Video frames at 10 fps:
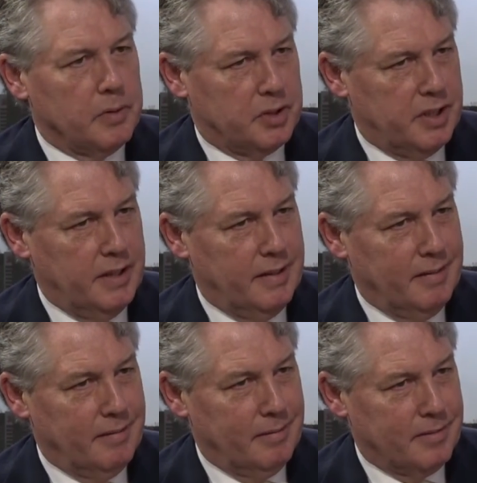about
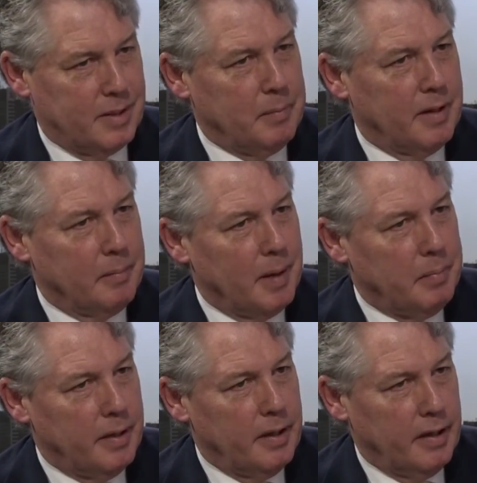seeing something that might
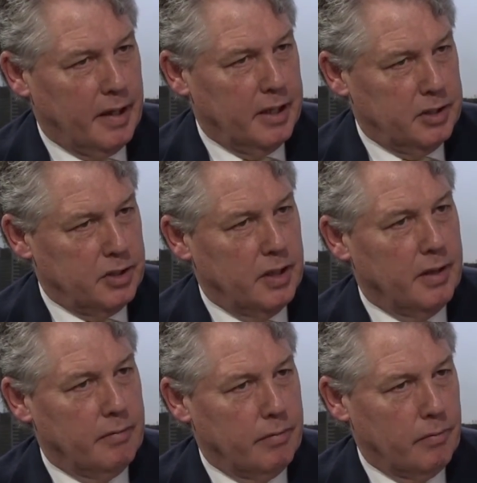be an indication
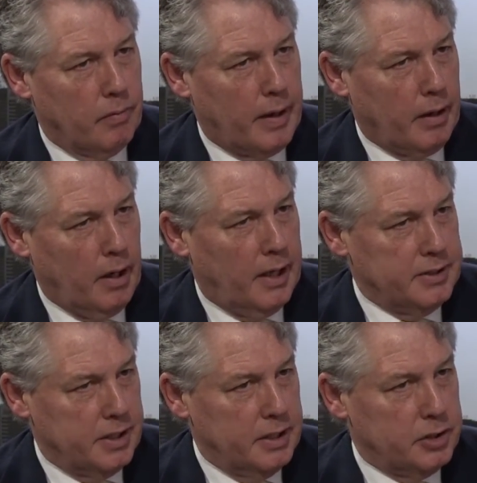of
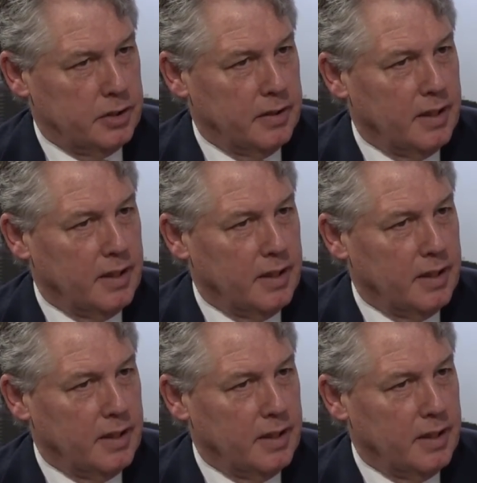radicalization.